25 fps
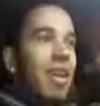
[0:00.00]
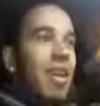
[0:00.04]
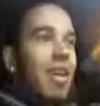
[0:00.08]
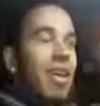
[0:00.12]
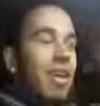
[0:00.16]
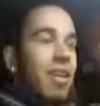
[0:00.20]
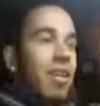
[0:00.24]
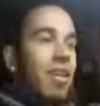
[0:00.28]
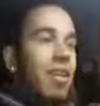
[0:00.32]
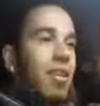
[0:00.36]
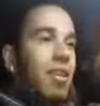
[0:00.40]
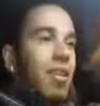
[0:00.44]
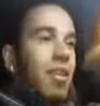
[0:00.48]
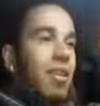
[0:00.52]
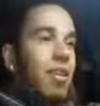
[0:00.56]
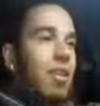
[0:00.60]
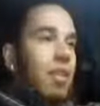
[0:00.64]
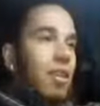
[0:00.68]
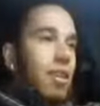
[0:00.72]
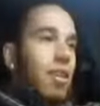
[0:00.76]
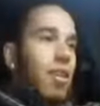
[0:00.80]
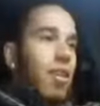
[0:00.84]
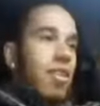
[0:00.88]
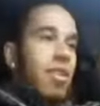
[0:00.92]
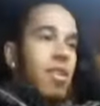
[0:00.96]
And
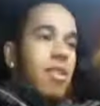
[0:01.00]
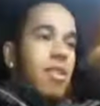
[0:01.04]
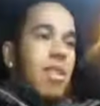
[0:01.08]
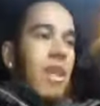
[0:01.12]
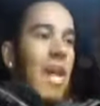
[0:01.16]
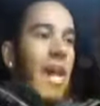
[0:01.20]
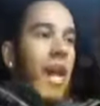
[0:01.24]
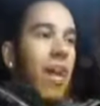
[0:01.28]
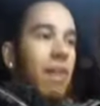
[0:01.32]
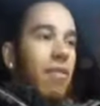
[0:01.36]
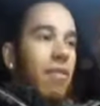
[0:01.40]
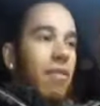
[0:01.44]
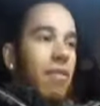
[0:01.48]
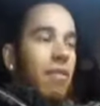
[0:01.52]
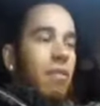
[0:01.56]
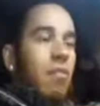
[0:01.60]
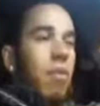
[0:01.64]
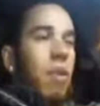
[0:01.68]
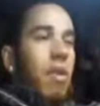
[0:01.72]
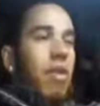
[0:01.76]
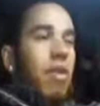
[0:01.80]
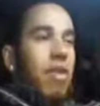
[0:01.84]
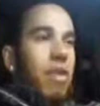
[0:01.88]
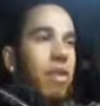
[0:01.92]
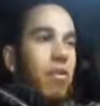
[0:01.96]
uh, so to have
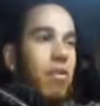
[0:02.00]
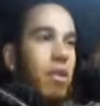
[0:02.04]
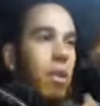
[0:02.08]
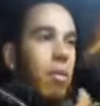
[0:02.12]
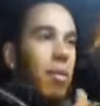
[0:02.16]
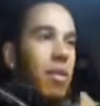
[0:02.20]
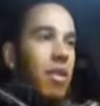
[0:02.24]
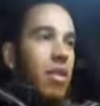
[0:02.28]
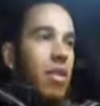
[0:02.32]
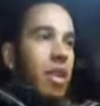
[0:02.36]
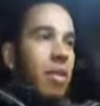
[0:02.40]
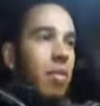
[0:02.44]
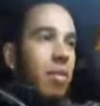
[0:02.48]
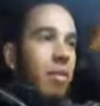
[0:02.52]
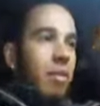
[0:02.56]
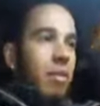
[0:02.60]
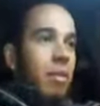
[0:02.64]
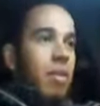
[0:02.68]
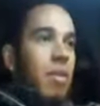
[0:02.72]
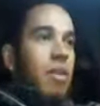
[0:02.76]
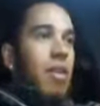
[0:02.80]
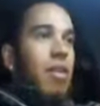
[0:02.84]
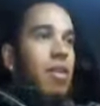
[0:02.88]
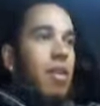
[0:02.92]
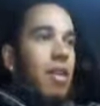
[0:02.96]
positive comments coming
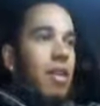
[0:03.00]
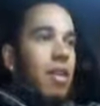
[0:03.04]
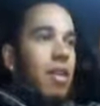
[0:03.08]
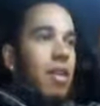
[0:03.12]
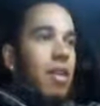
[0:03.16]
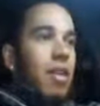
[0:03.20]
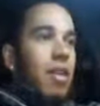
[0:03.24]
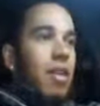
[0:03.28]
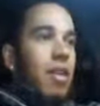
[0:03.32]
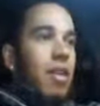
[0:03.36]
from his side of